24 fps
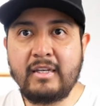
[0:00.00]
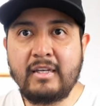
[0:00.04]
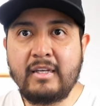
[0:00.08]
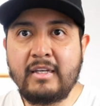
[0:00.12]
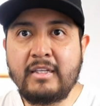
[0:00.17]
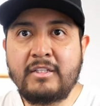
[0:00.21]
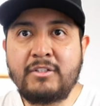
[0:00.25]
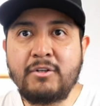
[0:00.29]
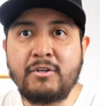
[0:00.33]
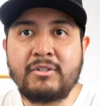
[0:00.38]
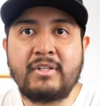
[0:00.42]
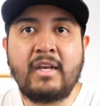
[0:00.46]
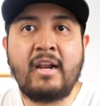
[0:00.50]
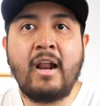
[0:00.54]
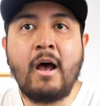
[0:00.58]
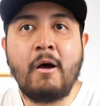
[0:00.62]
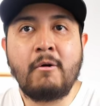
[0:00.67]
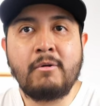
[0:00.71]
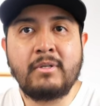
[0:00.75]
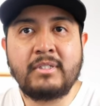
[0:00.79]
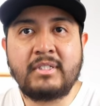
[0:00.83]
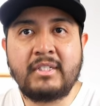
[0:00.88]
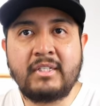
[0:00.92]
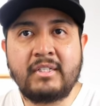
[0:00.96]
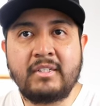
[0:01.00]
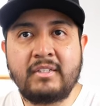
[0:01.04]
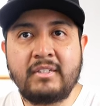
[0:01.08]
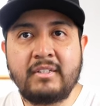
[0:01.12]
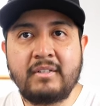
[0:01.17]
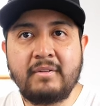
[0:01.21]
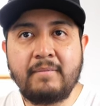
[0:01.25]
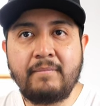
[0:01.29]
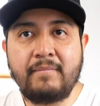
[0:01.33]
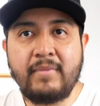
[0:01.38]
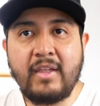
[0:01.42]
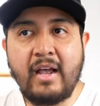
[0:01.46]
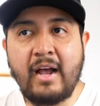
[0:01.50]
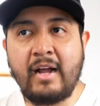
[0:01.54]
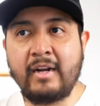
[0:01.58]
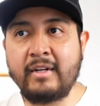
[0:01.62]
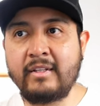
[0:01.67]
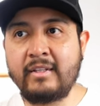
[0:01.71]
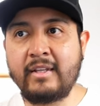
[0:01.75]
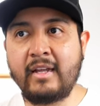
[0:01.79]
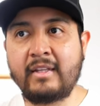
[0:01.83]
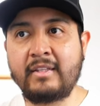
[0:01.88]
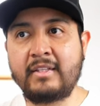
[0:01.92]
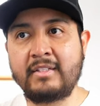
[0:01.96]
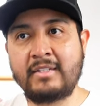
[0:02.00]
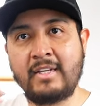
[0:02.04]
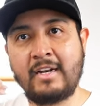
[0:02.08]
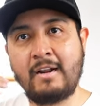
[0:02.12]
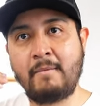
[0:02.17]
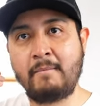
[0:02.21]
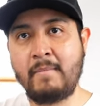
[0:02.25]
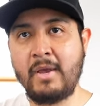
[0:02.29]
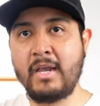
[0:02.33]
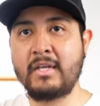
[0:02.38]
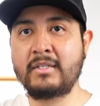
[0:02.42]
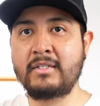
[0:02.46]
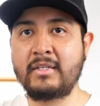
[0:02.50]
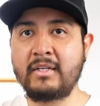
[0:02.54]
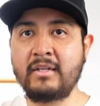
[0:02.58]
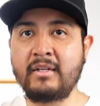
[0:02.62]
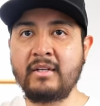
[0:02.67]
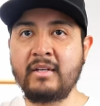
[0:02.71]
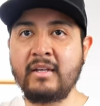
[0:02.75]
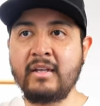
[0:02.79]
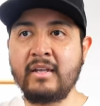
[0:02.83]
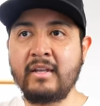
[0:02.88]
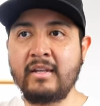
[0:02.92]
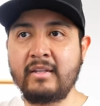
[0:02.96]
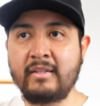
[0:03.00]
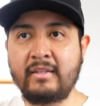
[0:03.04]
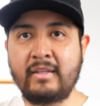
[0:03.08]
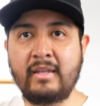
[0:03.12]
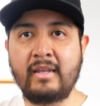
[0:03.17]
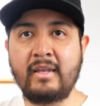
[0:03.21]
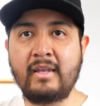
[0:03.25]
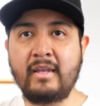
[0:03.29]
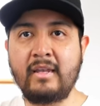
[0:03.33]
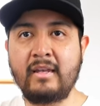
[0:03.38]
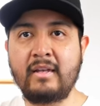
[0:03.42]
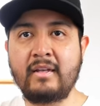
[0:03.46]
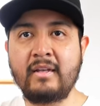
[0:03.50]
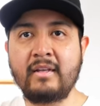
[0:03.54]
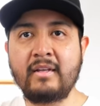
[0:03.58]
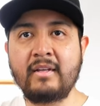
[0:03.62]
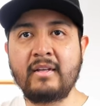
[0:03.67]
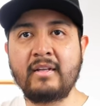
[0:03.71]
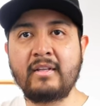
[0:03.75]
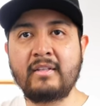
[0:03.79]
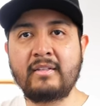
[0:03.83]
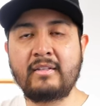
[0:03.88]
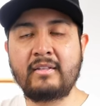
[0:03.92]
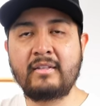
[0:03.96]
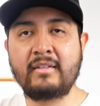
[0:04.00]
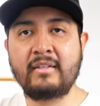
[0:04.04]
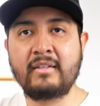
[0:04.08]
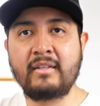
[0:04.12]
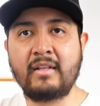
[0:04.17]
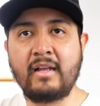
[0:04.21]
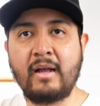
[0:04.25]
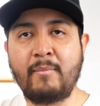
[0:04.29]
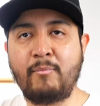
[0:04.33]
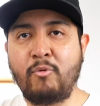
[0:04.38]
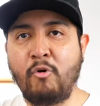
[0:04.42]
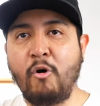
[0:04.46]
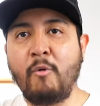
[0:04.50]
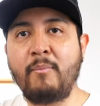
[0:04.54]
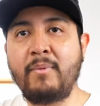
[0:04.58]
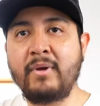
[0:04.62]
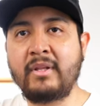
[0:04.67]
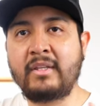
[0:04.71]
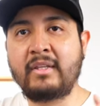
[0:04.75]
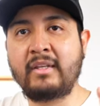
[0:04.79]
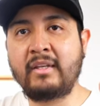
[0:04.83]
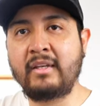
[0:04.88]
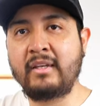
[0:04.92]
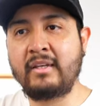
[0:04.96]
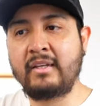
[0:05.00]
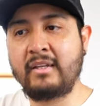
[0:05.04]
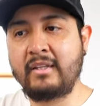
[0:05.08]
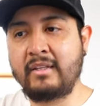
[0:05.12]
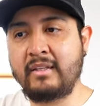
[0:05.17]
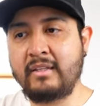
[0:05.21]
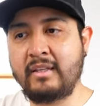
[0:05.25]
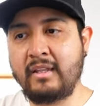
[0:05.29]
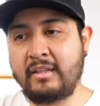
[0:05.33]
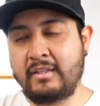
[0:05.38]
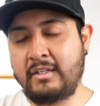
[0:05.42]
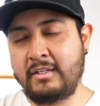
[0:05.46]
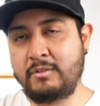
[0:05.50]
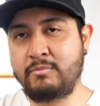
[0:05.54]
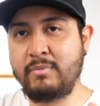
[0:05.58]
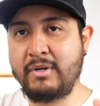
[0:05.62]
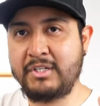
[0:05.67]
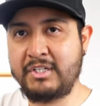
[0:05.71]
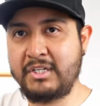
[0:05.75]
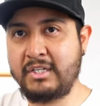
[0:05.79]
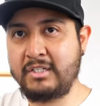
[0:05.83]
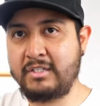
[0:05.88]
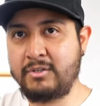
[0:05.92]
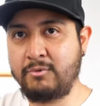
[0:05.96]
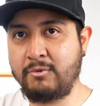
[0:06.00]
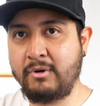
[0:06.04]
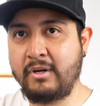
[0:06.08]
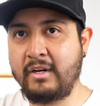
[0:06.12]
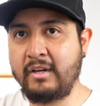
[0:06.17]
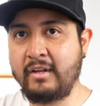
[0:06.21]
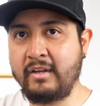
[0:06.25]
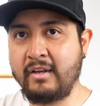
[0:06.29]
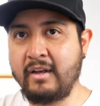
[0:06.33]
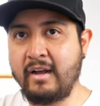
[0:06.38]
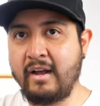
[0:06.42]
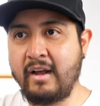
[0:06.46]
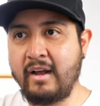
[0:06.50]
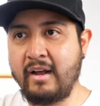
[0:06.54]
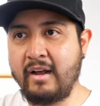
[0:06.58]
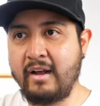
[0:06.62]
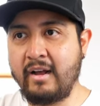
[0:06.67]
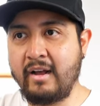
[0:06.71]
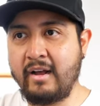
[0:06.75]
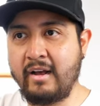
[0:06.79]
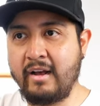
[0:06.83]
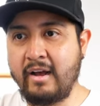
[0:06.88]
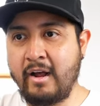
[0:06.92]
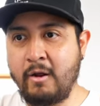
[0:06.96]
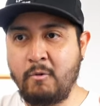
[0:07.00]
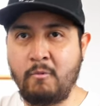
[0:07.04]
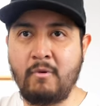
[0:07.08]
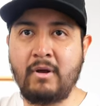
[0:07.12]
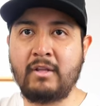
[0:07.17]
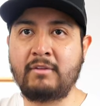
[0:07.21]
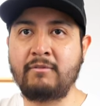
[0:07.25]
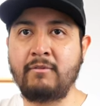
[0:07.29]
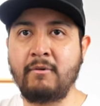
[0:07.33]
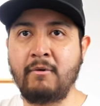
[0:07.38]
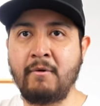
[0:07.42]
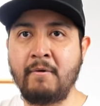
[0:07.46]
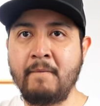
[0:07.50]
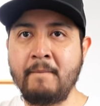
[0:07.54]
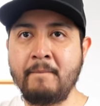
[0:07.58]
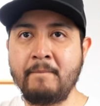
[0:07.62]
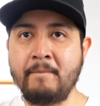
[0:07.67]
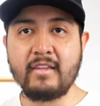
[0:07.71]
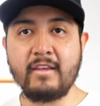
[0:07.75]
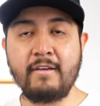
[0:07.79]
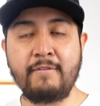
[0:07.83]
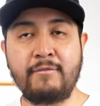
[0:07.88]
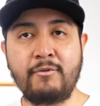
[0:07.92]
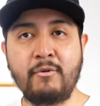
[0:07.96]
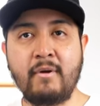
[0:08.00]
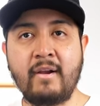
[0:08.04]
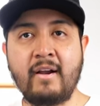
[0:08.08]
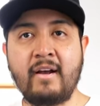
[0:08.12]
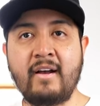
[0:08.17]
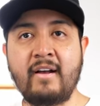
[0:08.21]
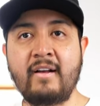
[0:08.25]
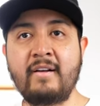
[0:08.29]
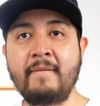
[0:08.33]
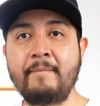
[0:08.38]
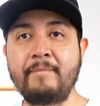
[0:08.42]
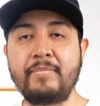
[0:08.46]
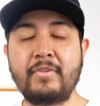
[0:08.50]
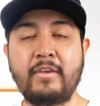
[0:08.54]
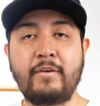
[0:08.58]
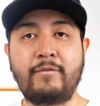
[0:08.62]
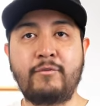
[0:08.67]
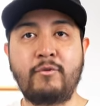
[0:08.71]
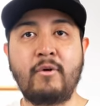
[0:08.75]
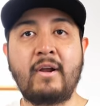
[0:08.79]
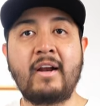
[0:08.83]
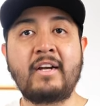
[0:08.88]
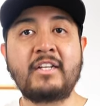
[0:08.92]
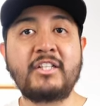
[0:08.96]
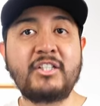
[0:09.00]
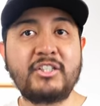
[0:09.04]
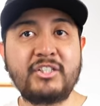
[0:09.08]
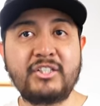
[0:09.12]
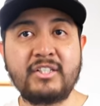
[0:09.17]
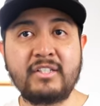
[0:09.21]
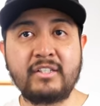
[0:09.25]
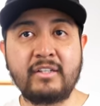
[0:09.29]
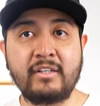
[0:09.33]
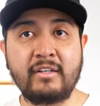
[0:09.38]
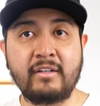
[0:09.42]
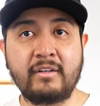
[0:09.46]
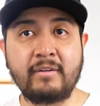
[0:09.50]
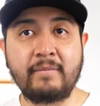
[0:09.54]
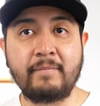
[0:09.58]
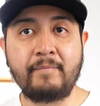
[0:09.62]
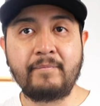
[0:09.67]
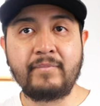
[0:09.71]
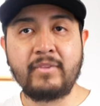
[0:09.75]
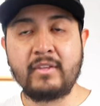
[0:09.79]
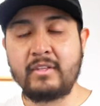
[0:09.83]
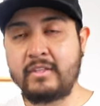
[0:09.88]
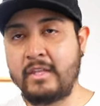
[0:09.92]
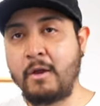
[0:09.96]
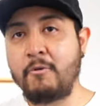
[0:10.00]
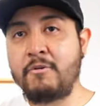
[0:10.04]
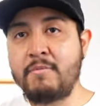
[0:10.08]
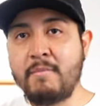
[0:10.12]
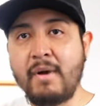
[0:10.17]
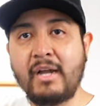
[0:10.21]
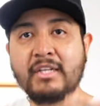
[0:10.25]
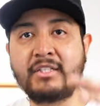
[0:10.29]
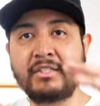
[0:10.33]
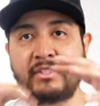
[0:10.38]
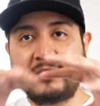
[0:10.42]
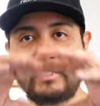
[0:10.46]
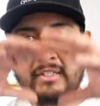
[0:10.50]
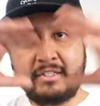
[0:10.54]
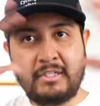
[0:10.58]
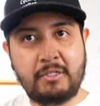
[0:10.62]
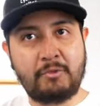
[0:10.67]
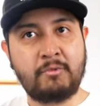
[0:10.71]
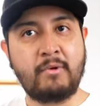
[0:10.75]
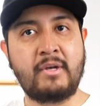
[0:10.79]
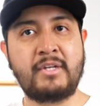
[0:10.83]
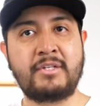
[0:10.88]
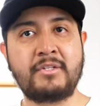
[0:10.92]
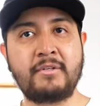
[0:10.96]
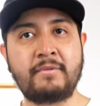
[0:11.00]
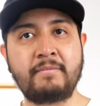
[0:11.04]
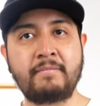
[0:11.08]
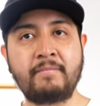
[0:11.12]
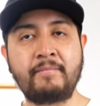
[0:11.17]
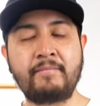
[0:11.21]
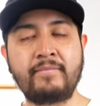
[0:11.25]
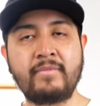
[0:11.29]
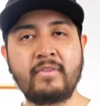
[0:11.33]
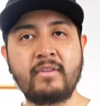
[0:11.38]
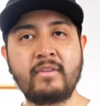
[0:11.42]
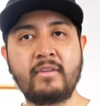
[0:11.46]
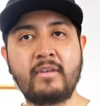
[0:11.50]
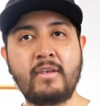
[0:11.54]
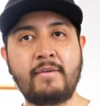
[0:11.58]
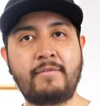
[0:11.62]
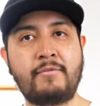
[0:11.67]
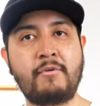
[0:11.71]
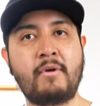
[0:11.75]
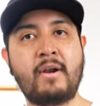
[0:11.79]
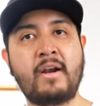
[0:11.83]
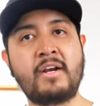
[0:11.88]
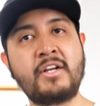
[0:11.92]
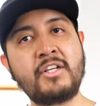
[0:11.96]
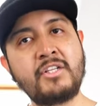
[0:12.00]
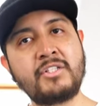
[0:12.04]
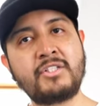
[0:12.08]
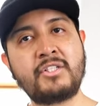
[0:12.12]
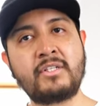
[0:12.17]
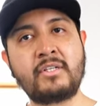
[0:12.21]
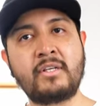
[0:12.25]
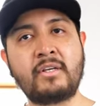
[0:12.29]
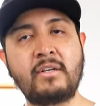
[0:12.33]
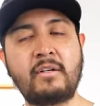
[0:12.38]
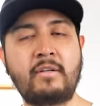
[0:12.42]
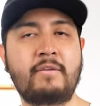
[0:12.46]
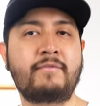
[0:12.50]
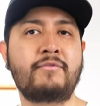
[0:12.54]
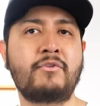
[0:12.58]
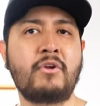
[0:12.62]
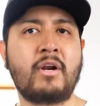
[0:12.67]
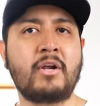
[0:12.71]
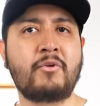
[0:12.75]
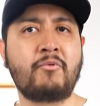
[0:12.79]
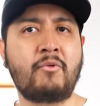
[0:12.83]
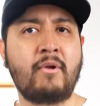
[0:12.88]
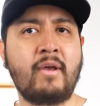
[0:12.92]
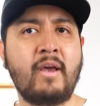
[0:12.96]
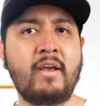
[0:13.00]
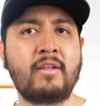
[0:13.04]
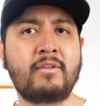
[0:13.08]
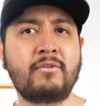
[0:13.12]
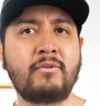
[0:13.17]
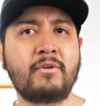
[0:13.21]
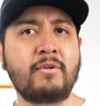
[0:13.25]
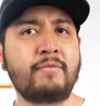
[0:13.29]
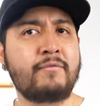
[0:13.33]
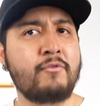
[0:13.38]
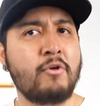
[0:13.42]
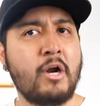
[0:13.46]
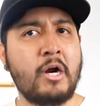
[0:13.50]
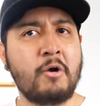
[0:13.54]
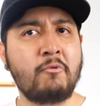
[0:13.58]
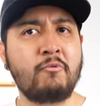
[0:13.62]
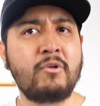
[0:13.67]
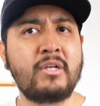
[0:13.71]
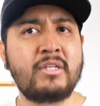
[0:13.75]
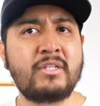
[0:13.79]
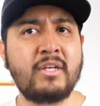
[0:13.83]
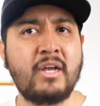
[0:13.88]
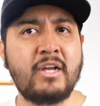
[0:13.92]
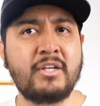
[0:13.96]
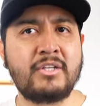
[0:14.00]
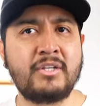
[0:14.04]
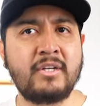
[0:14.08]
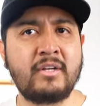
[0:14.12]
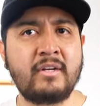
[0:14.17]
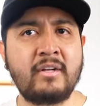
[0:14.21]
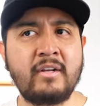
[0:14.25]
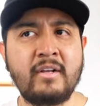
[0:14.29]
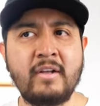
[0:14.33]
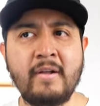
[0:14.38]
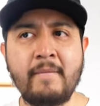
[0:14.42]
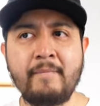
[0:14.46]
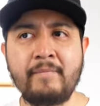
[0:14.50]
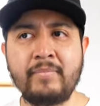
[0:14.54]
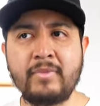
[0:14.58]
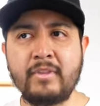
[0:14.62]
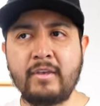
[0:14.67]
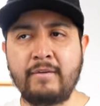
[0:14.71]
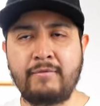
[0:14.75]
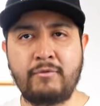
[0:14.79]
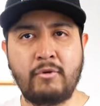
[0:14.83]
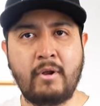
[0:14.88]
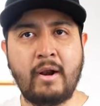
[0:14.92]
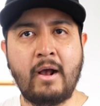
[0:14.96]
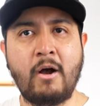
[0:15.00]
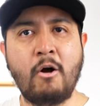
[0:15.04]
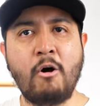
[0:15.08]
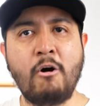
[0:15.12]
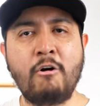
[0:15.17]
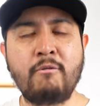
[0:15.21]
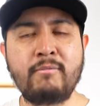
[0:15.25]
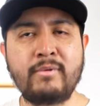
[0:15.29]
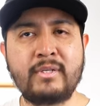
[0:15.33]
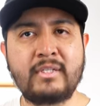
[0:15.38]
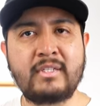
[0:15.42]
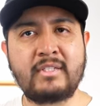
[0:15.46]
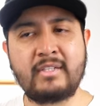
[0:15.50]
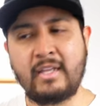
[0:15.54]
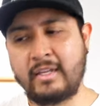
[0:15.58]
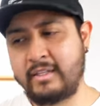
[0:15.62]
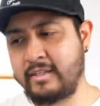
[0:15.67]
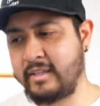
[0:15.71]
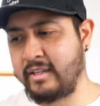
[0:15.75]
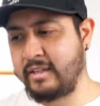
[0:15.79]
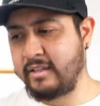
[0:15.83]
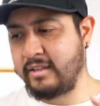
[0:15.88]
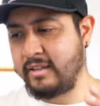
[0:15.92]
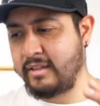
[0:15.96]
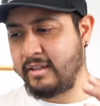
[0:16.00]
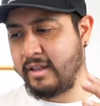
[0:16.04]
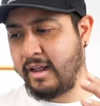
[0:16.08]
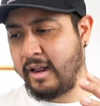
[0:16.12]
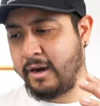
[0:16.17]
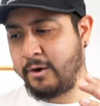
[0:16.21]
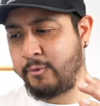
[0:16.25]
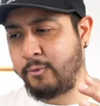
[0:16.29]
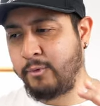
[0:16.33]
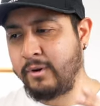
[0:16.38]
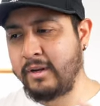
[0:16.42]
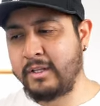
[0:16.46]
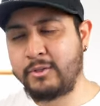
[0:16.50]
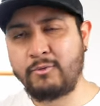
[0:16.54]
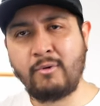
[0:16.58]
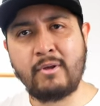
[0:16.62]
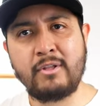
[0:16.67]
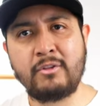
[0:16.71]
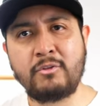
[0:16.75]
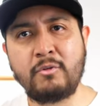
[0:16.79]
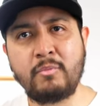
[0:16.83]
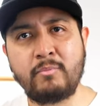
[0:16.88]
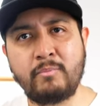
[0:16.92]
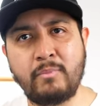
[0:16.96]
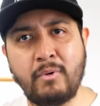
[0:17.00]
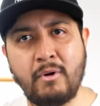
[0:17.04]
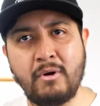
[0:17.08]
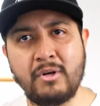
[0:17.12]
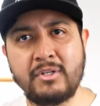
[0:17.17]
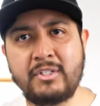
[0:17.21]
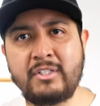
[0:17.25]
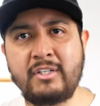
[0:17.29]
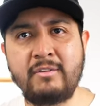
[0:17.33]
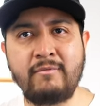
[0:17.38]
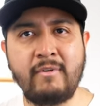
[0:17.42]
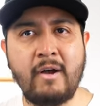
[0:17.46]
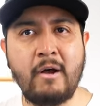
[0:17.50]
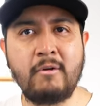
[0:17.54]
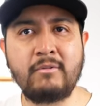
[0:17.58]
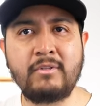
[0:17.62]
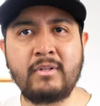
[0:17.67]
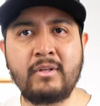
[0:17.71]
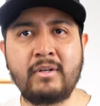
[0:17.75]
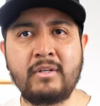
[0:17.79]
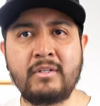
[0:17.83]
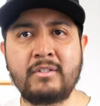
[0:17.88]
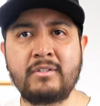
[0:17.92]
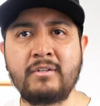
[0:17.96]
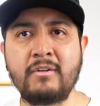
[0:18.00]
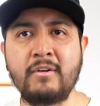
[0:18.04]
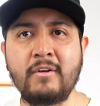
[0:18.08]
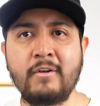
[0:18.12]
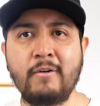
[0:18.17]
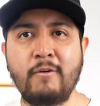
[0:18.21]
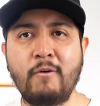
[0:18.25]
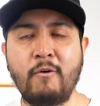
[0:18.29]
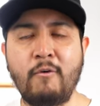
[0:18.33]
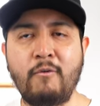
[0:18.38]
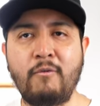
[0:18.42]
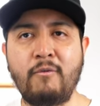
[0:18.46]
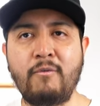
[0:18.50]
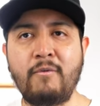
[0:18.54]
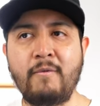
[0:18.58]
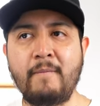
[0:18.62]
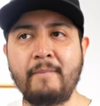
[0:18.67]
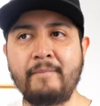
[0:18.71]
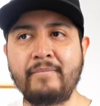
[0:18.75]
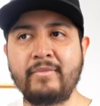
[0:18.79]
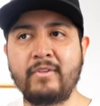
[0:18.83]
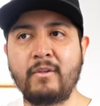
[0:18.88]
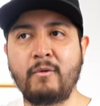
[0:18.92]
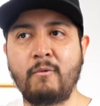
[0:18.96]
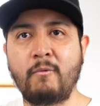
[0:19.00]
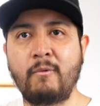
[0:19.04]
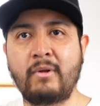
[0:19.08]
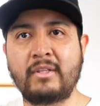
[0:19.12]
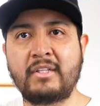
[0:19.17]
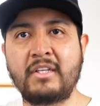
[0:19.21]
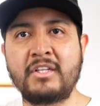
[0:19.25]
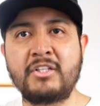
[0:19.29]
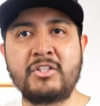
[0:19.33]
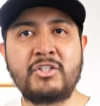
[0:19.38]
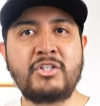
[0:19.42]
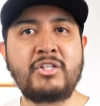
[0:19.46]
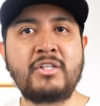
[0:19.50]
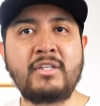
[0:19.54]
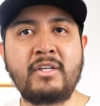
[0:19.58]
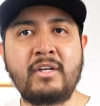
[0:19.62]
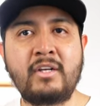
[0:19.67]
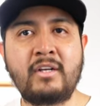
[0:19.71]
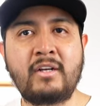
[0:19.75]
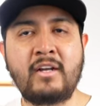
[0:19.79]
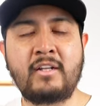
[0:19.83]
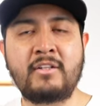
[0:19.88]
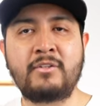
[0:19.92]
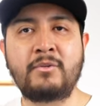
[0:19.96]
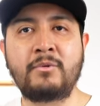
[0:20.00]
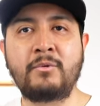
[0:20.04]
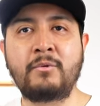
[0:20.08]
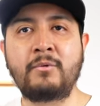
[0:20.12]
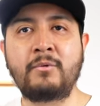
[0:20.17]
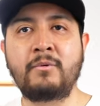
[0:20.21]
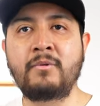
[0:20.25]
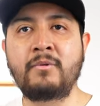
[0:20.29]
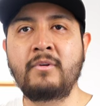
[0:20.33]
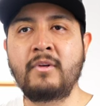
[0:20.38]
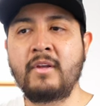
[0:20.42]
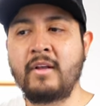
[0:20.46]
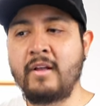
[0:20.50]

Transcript: it just allows it. And that is an amazing thing, property that these machines really are worth for. If you are an engineer, now imagine this situation. If you are an engineer, if you're a creator, if you're a researcher, if you're a hobbyist that are really trying to push the boundaries of what engineering can do,